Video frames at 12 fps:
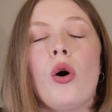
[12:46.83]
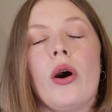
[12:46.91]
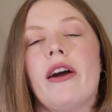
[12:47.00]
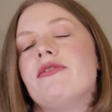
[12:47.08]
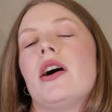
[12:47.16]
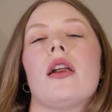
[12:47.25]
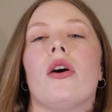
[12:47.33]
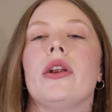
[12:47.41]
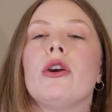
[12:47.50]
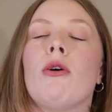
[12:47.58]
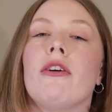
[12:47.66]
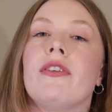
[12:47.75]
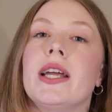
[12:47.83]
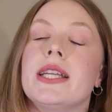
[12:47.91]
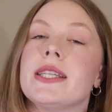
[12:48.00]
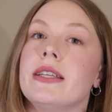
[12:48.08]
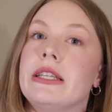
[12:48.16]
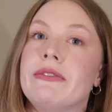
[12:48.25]
or have not already qualified
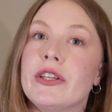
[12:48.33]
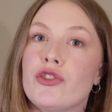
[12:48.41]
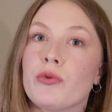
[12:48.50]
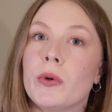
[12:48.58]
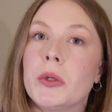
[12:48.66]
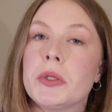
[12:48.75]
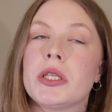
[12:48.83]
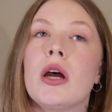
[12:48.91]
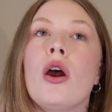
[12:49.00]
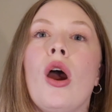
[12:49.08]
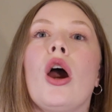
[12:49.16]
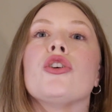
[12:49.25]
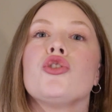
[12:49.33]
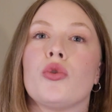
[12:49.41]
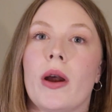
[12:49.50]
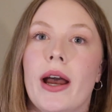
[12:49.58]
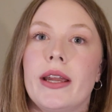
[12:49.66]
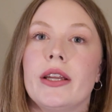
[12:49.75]
as individuals are
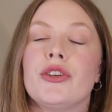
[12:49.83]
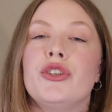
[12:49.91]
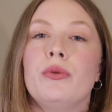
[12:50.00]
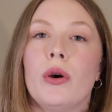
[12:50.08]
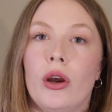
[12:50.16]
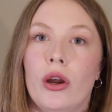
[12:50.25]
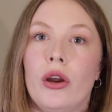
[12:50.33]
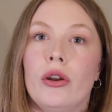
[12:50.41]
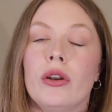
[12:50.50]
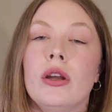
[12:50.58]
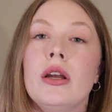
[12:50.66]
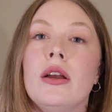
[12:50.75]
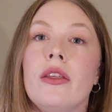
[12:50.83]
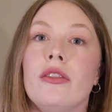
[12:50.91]
trying to earn